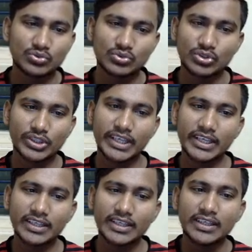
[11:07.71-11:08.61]
Okay.
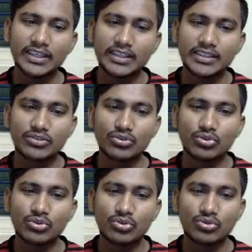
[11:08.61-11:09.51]

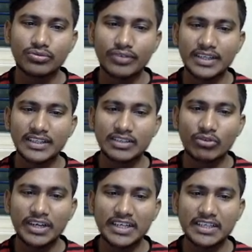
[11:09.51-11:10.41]
So to find the
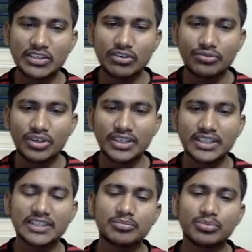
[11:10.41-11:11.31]
quantity of water in
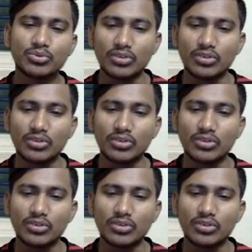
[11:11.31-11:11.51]
the pool,